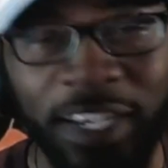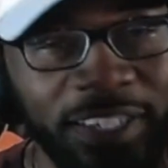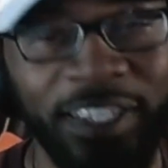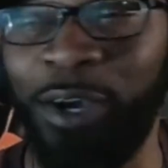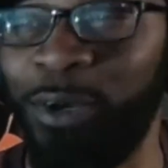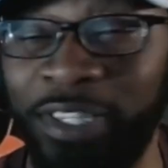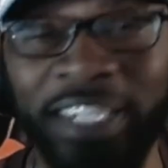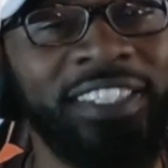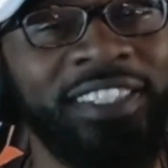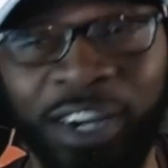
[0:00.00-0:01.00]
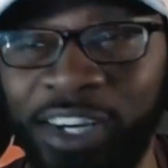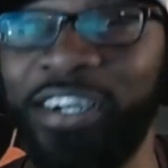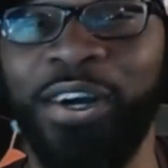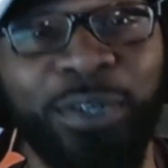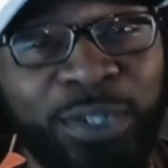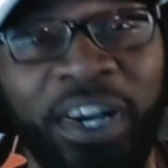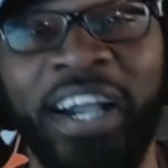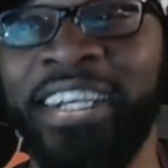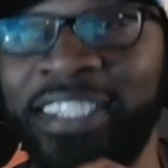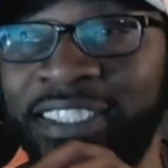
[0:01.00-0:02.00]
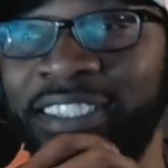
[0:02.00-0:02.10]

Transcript: Yo, this hook go crazy.